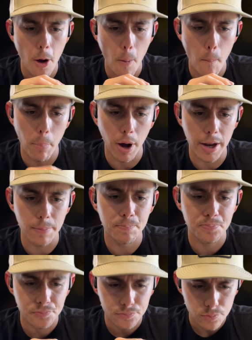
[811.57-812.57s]
But
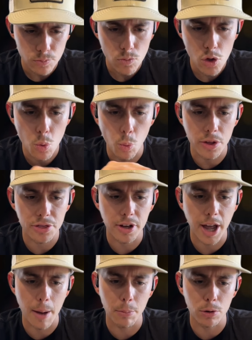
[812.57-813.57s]
with the
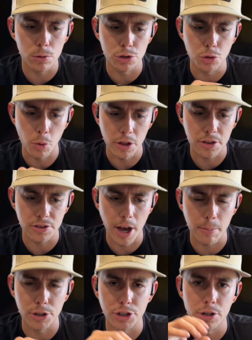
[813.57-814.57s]
chemicals, with the
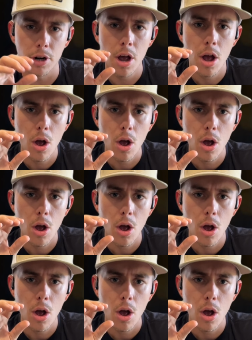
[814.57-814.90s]
temperature,